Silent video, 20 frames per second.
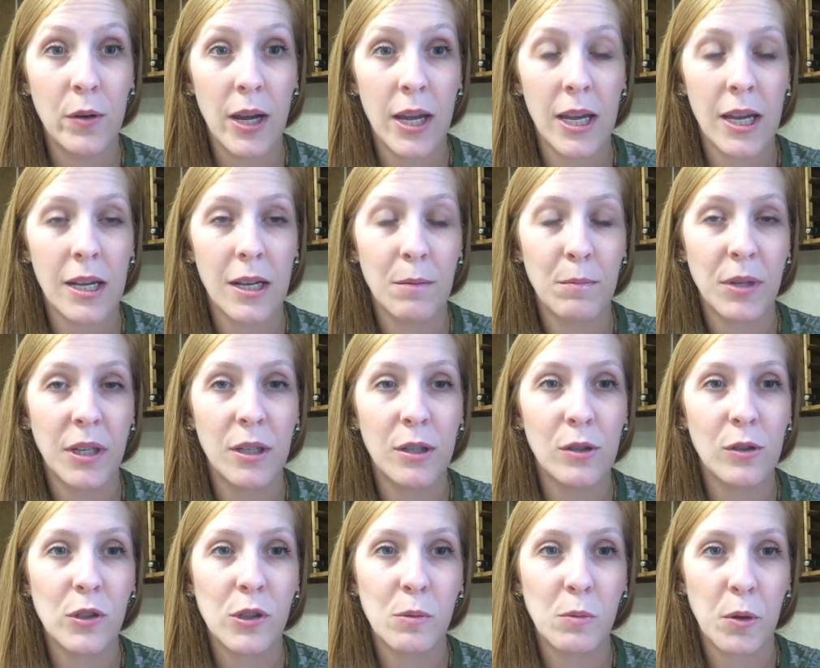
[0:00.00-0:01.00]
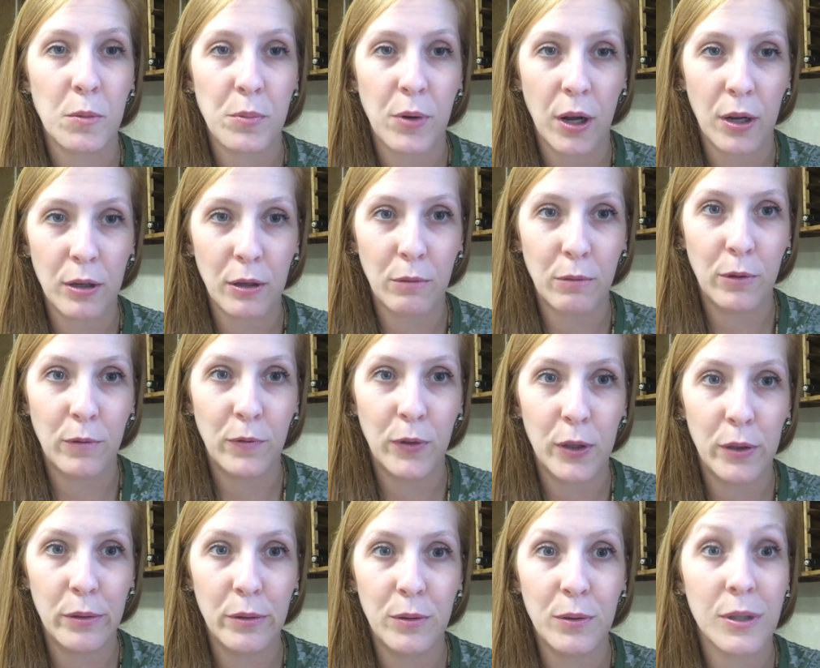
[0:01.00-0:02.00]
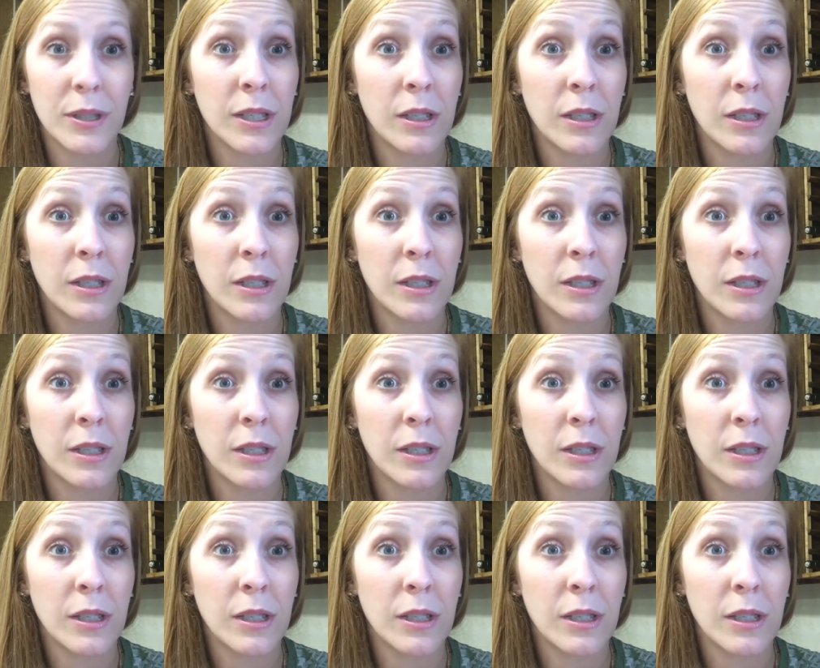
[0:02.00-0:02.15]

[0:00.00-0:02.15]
and I'm going to do some more product reviews